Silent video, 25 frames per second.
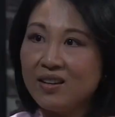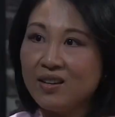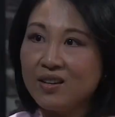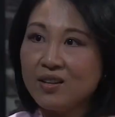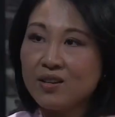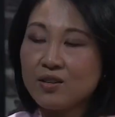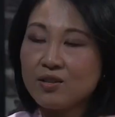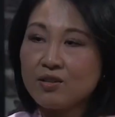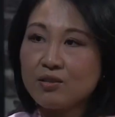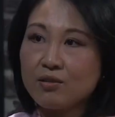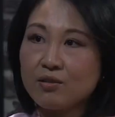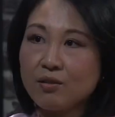
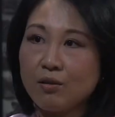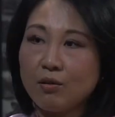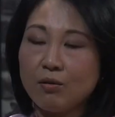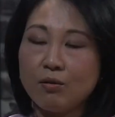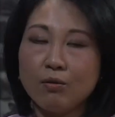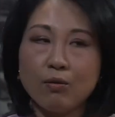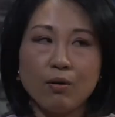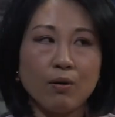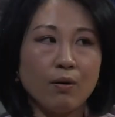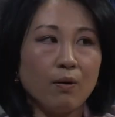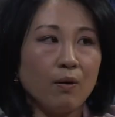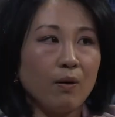
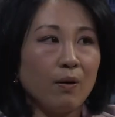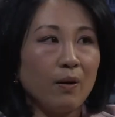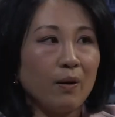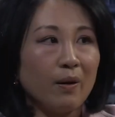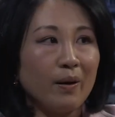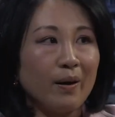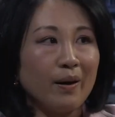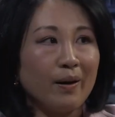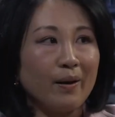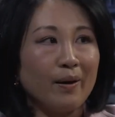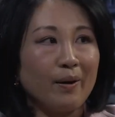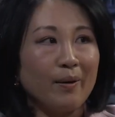So
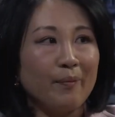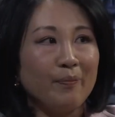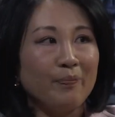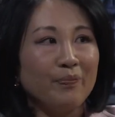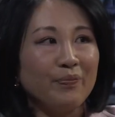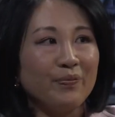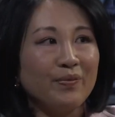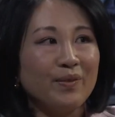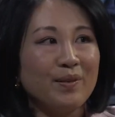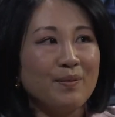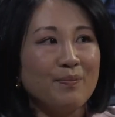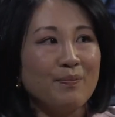
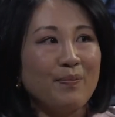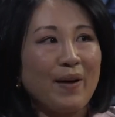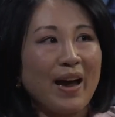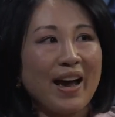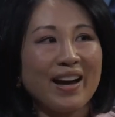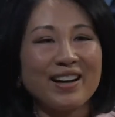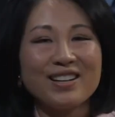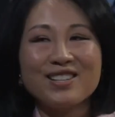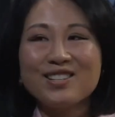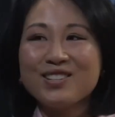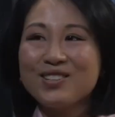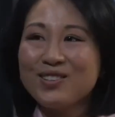
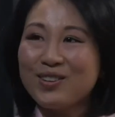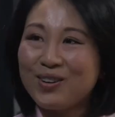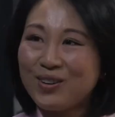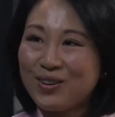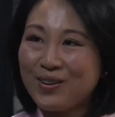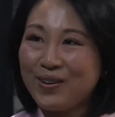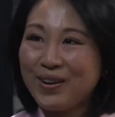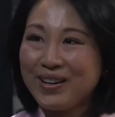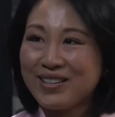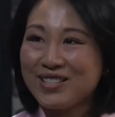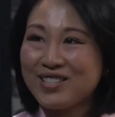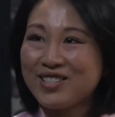back to your
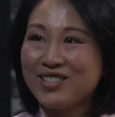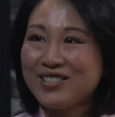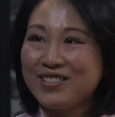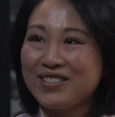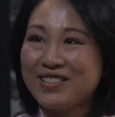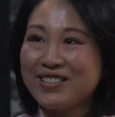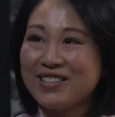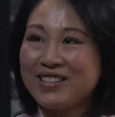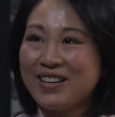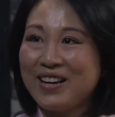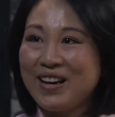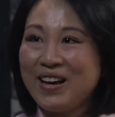
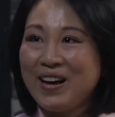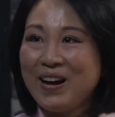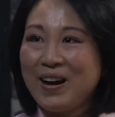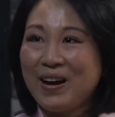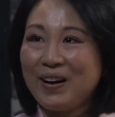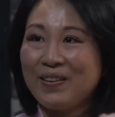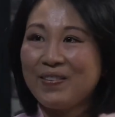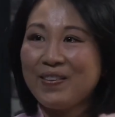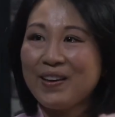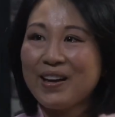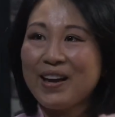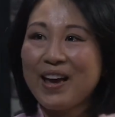questions,
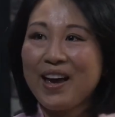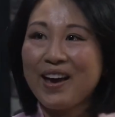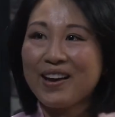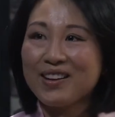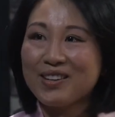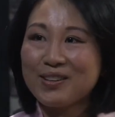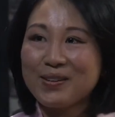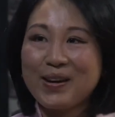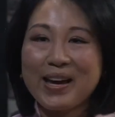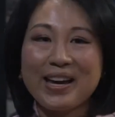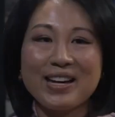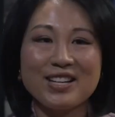I think
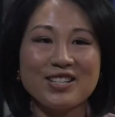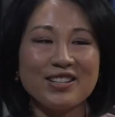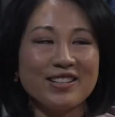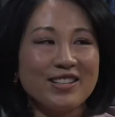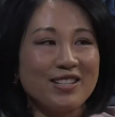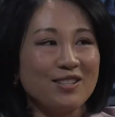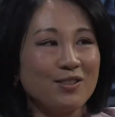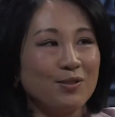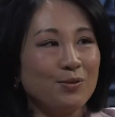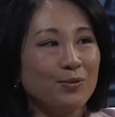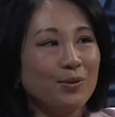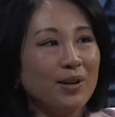education
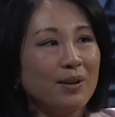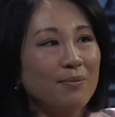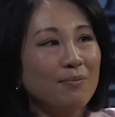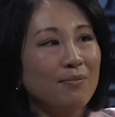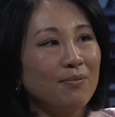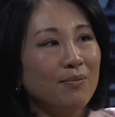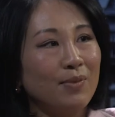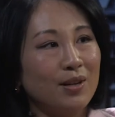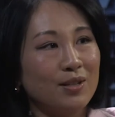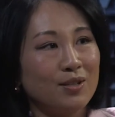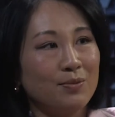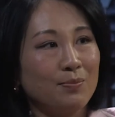is
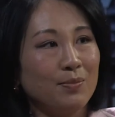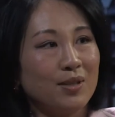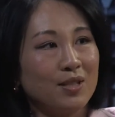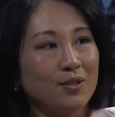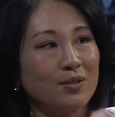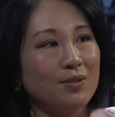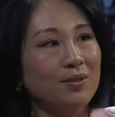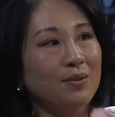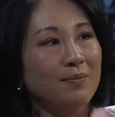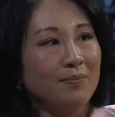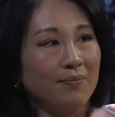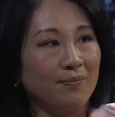doing much,
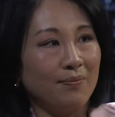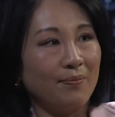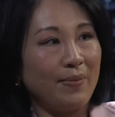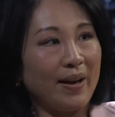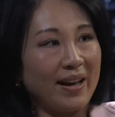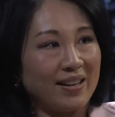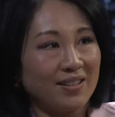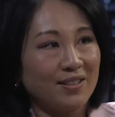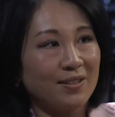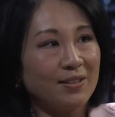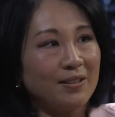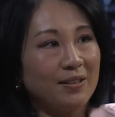much
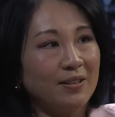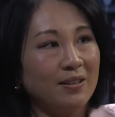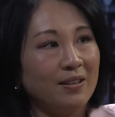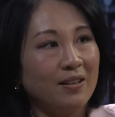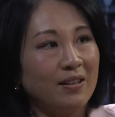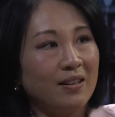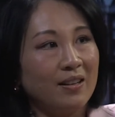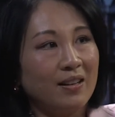better.